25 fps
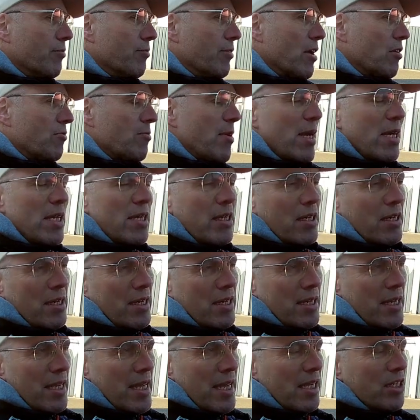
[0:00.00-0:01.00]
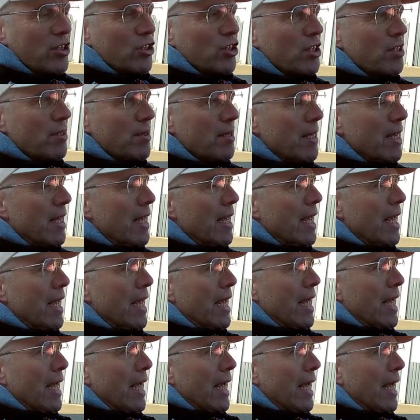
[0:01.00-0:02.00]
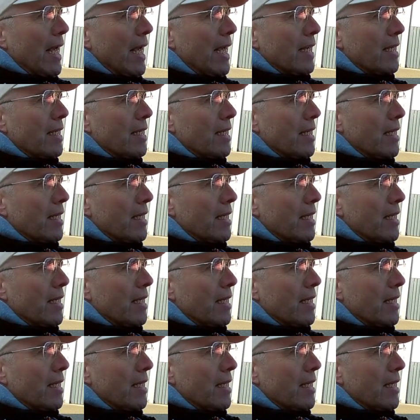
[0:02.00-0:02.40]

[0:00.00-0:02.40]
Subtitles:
as my engine, and